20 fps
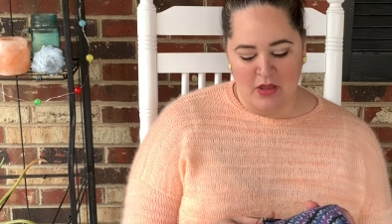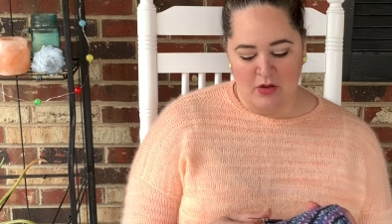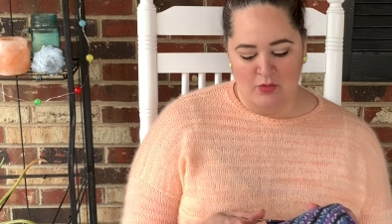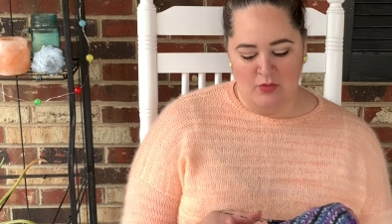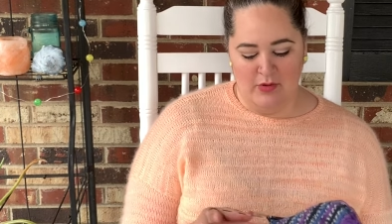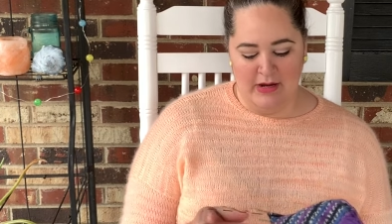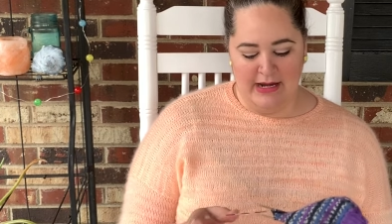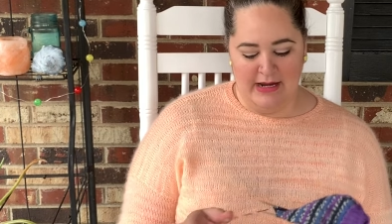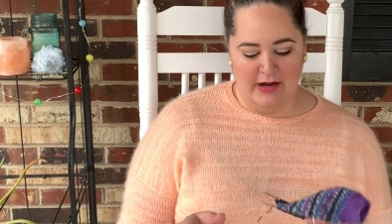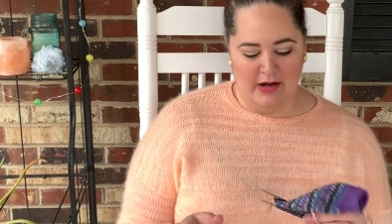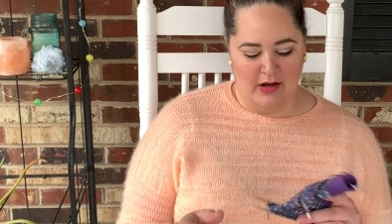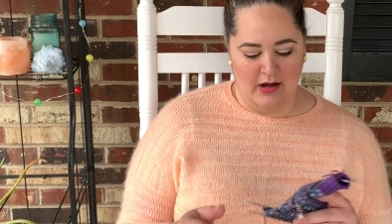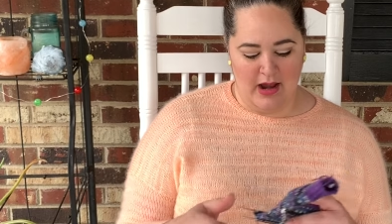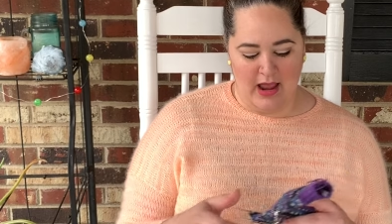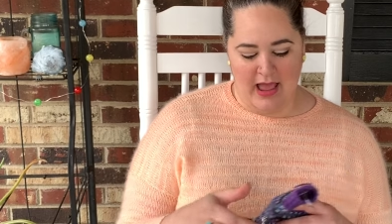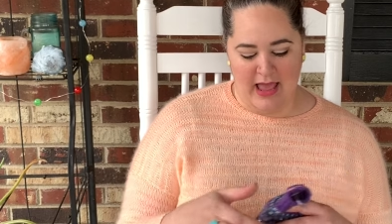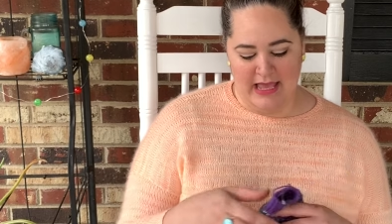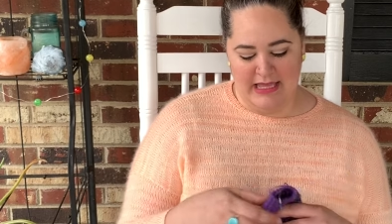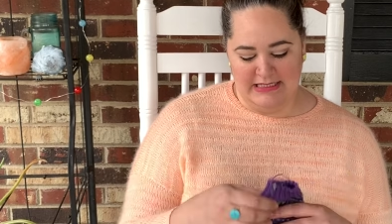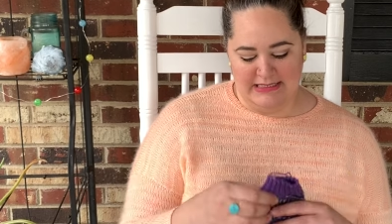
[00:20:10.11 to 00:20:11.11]
where
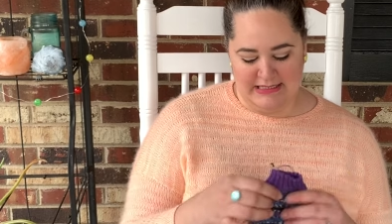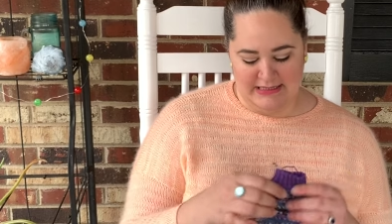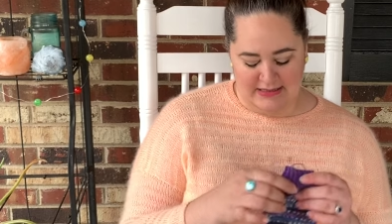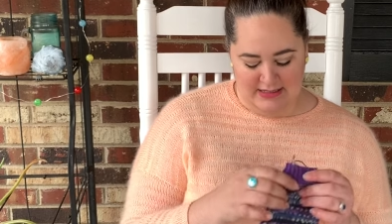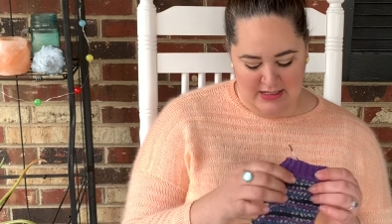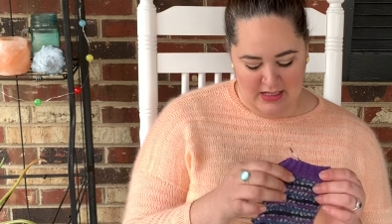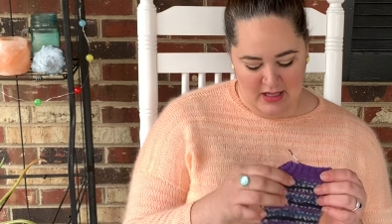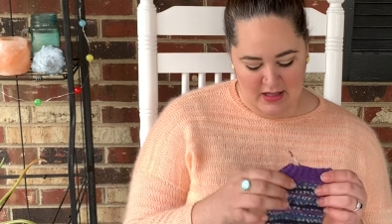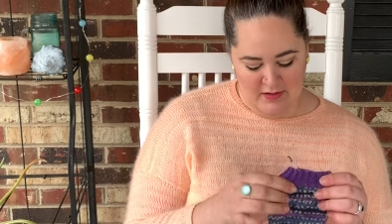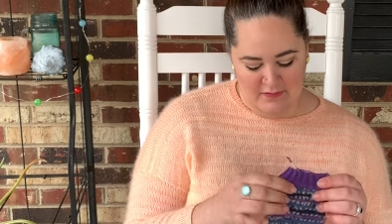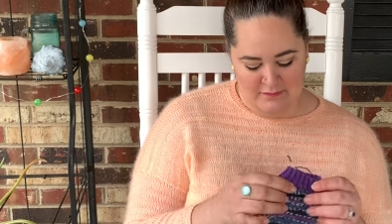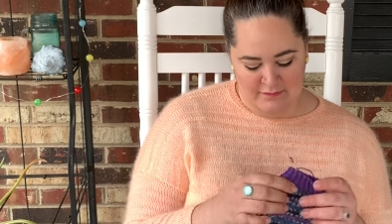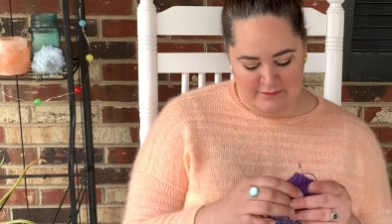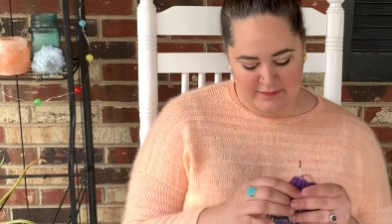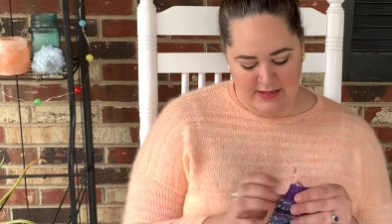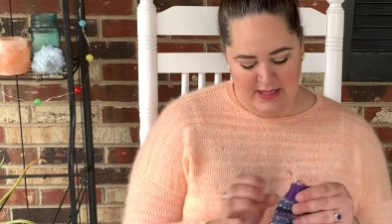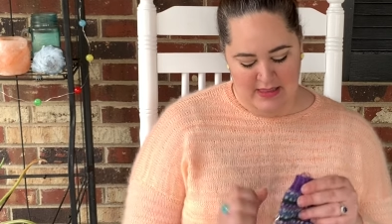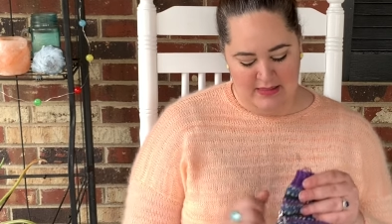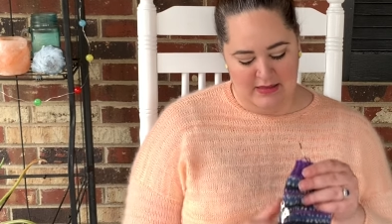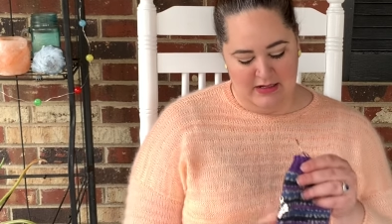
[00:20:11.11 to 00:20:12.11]
I did the cuff,
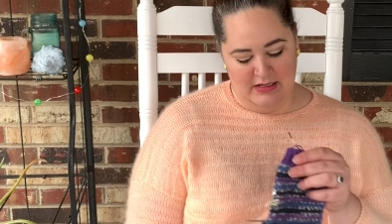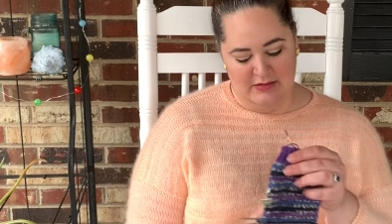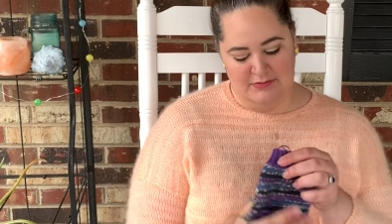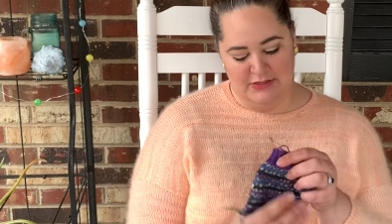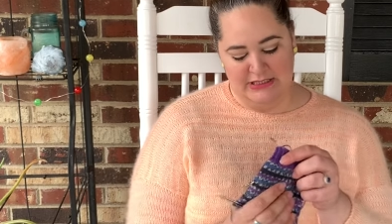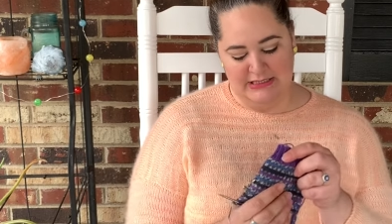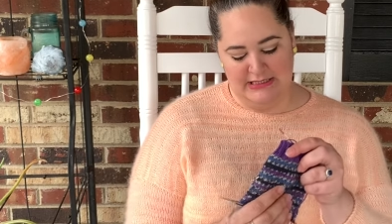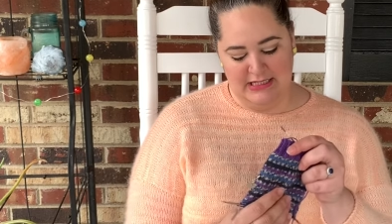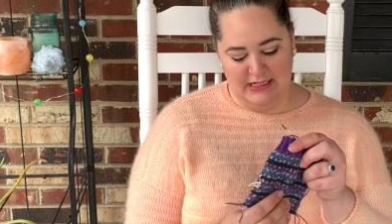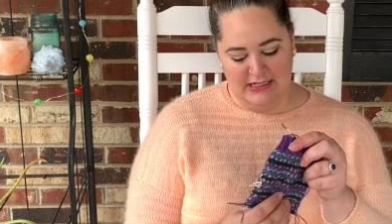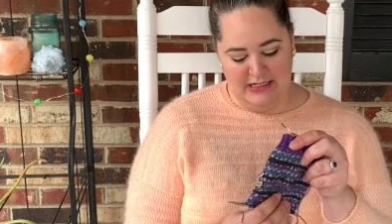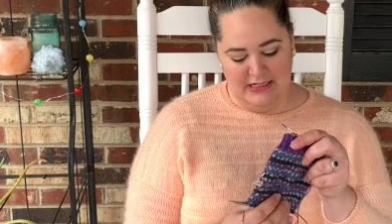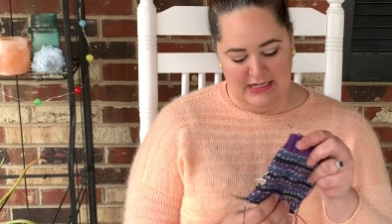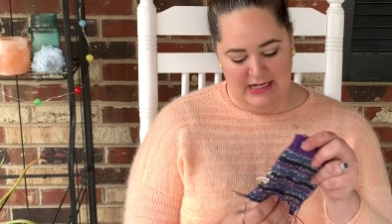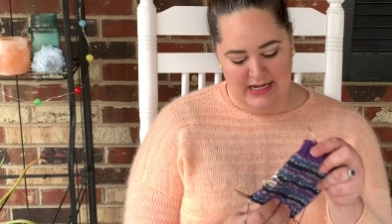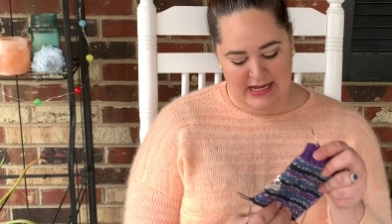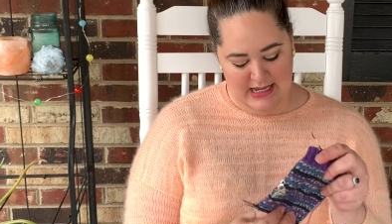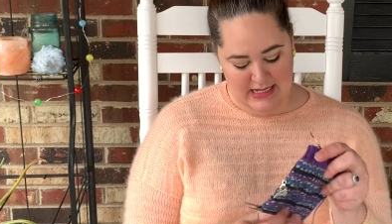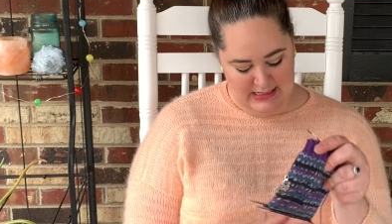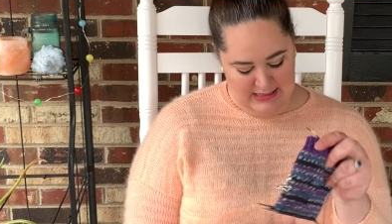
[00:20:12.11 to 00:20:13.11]
and then I'm just gonna
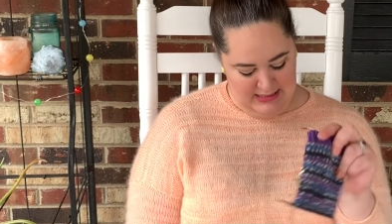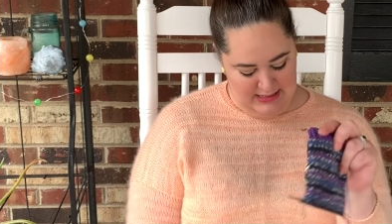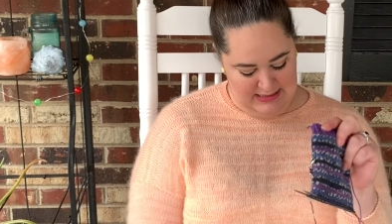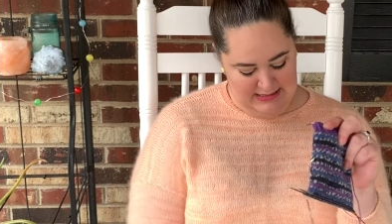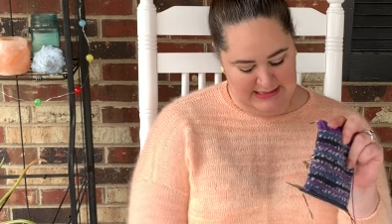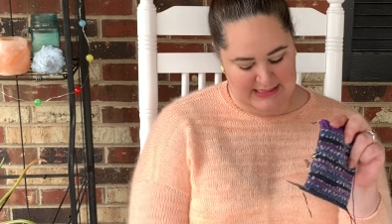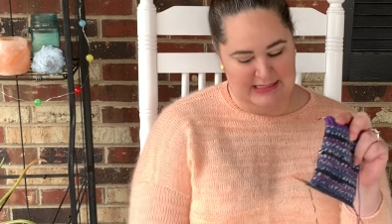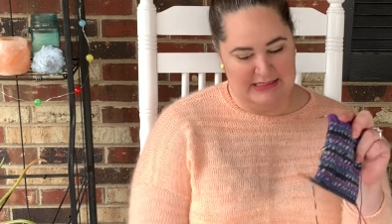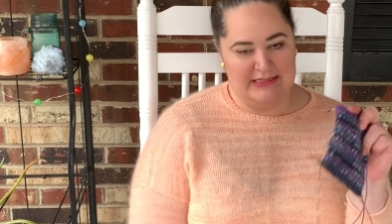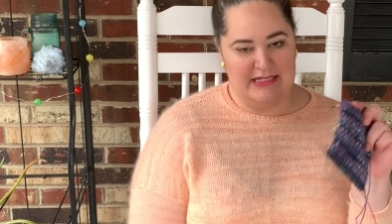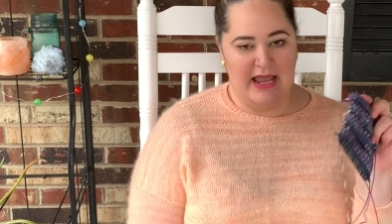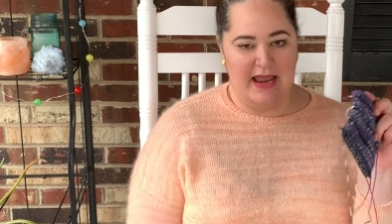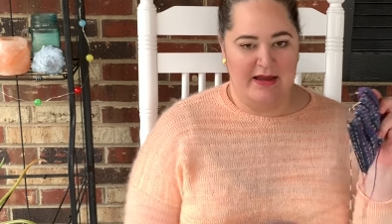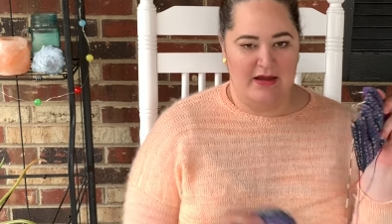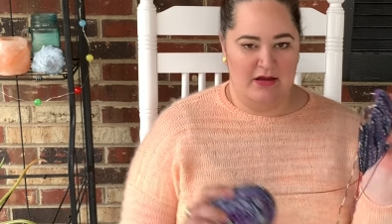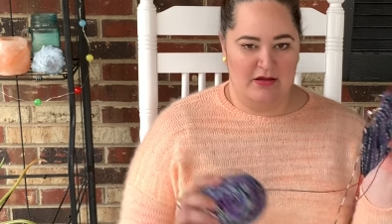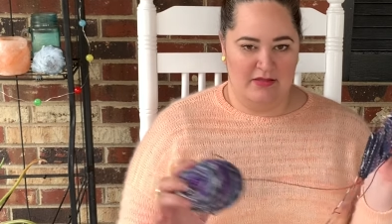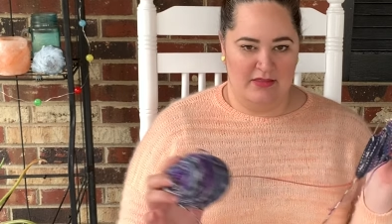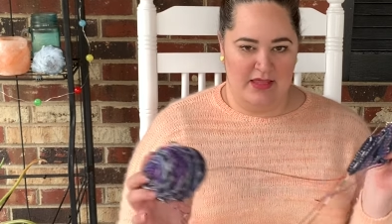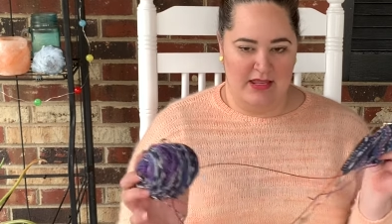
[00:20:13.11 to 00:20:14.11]
knit this
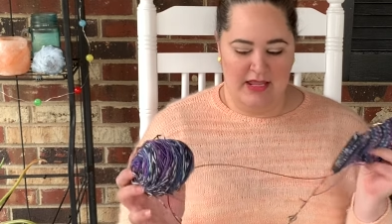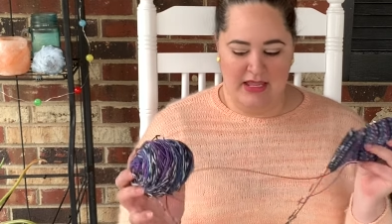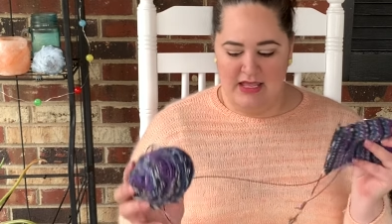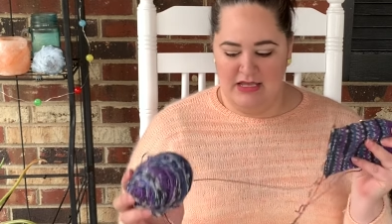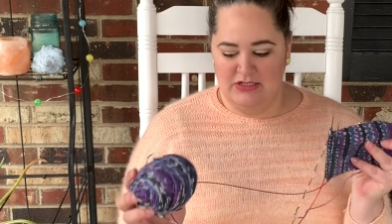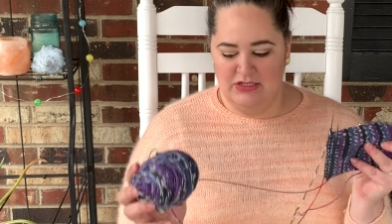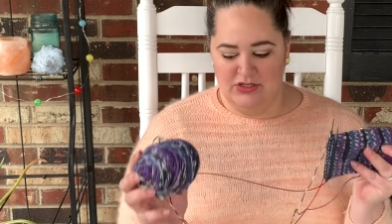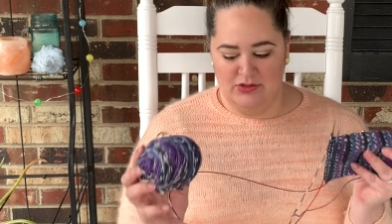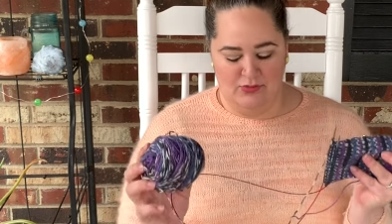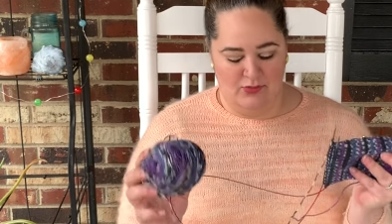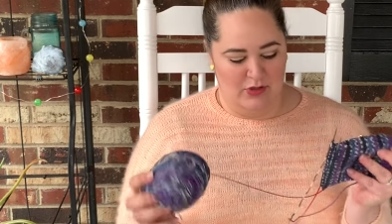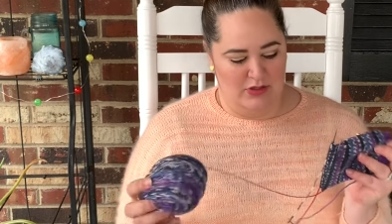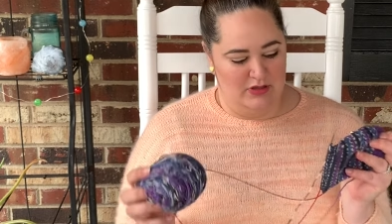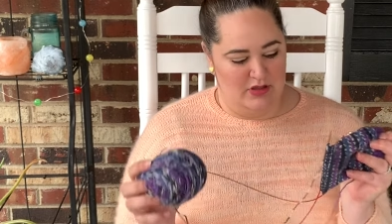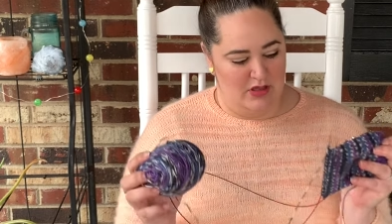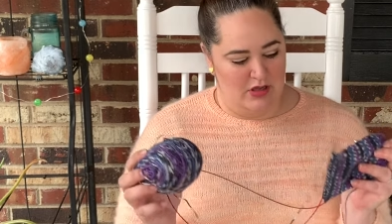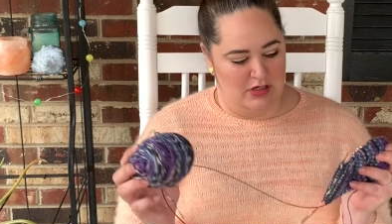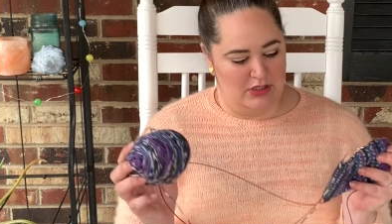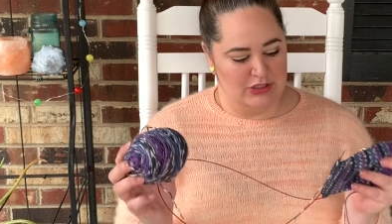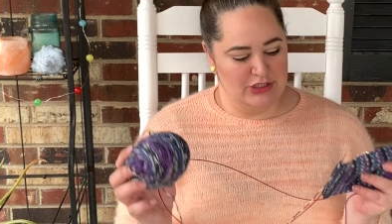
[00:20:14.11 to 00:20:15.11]
entire thing into one
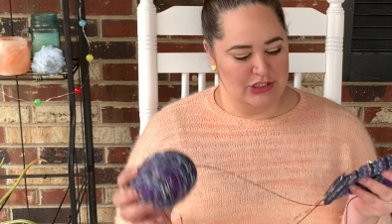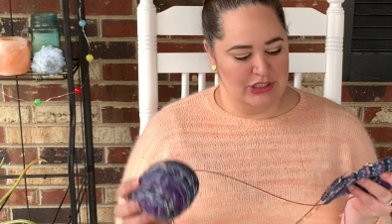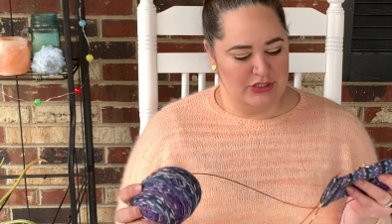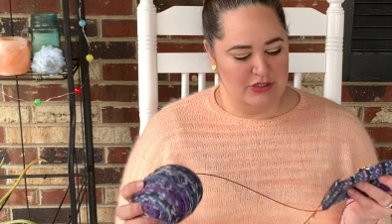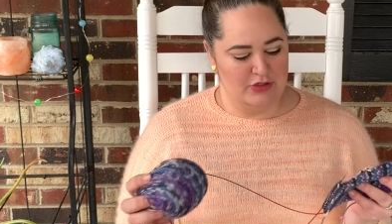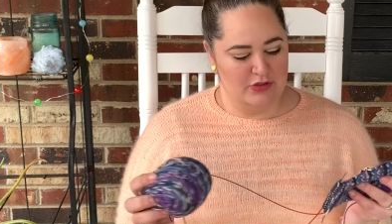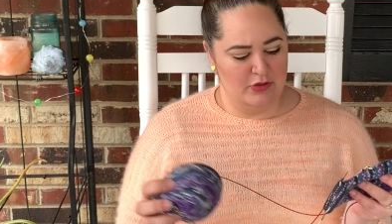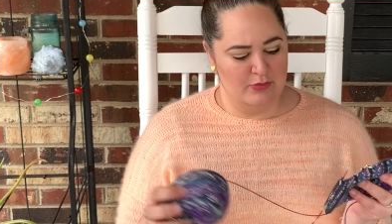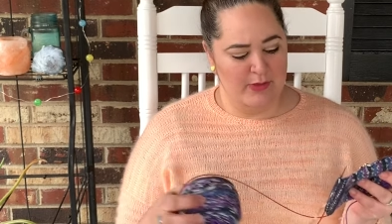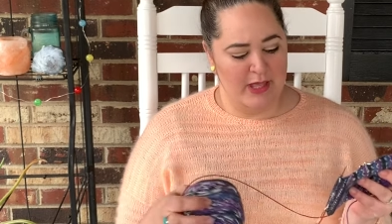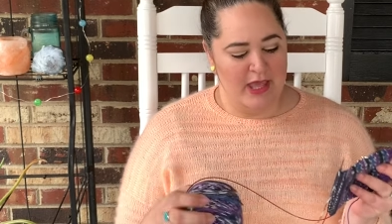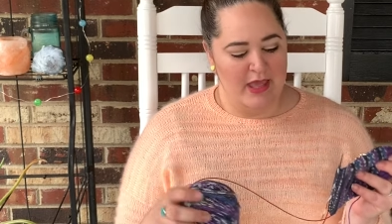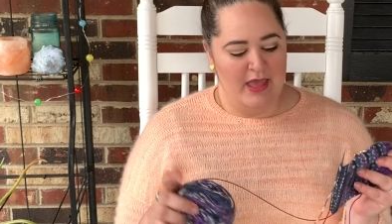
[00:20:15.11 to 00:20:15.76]
long tube,